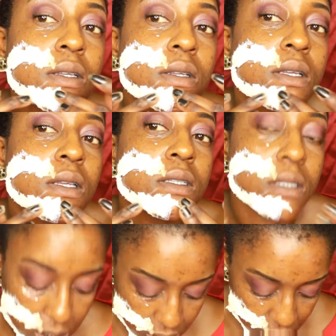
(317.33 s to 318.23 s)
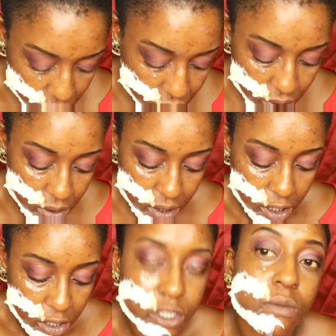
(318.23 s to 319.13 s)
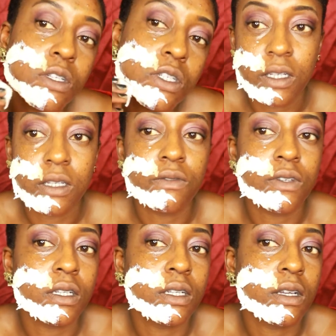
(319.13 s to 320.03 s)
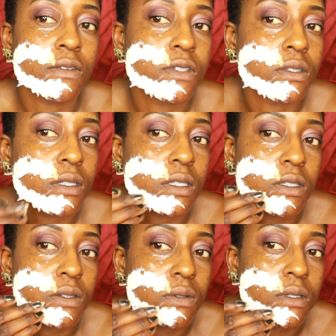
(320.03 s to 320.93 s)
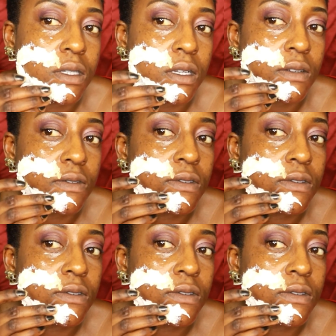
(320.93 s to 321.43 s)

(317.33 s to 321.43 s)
Okay, just going to add some more brush and Really, really love doing this sort of stuff.